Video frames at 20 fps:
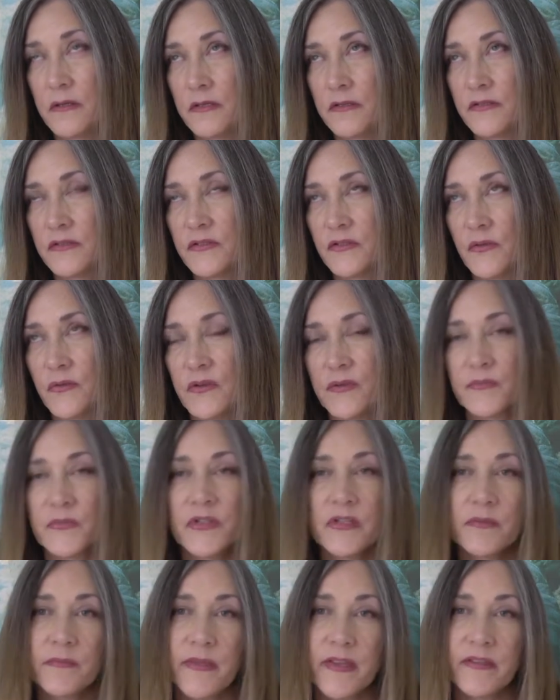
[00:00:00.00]
So I'm
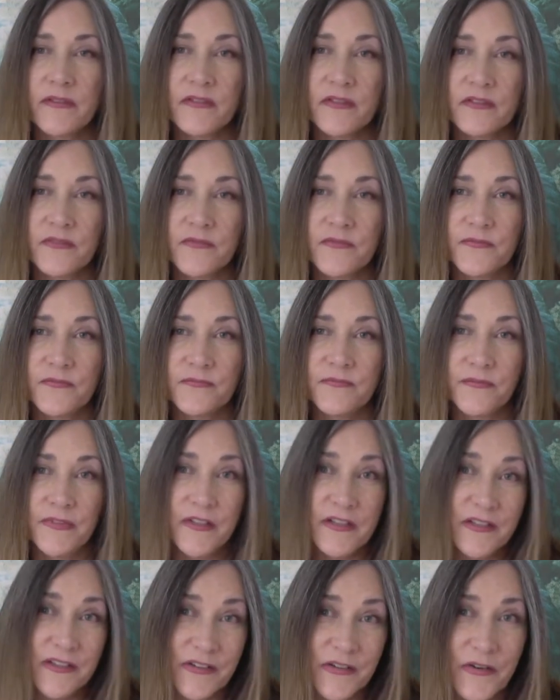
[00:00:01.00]
going to make this
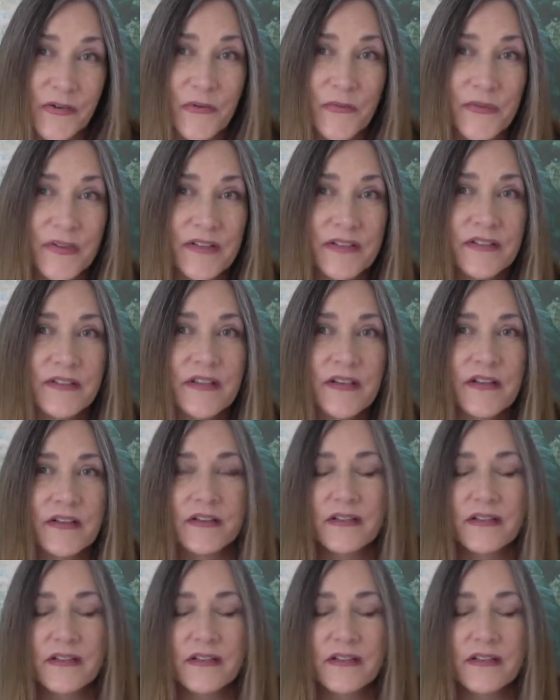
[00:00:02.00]
video and